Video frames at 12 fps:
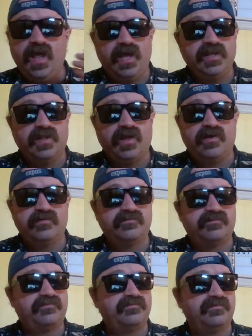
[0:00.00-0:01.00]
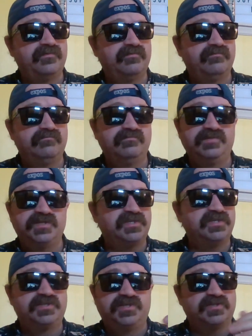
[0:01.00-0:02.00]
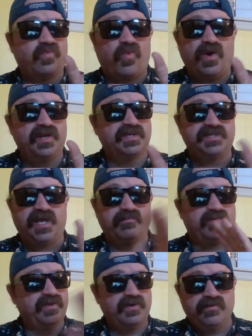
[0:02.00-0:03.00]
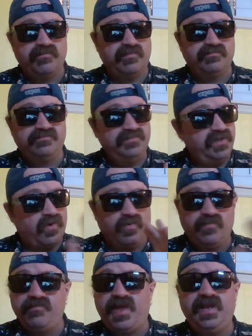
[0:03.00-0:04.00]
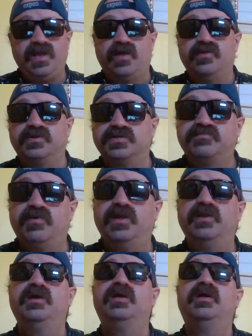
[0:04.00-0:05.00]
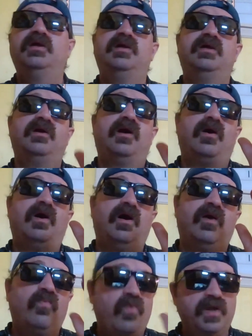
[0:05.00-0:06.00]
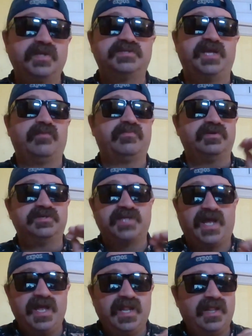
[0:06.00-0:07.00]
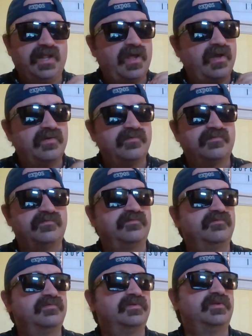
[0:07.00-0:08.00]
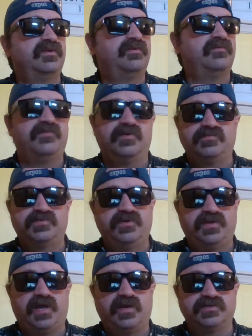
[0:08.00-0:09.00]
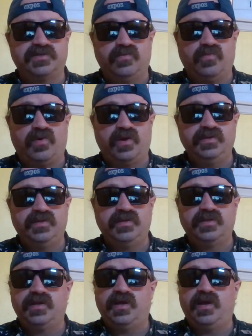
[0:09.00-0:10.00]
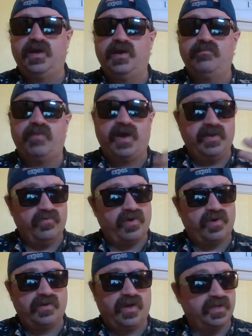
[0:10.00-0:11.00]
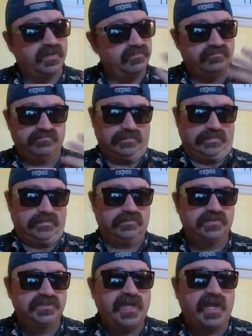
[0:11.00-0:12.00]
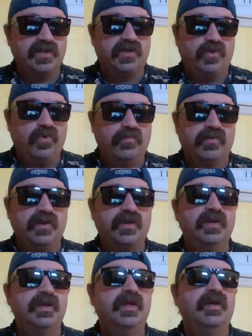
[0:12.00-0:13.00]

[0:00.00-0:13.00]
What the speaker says: love, this is just one example. There are, many others, but one example is I love the film 2001 by Stanley Kubrick.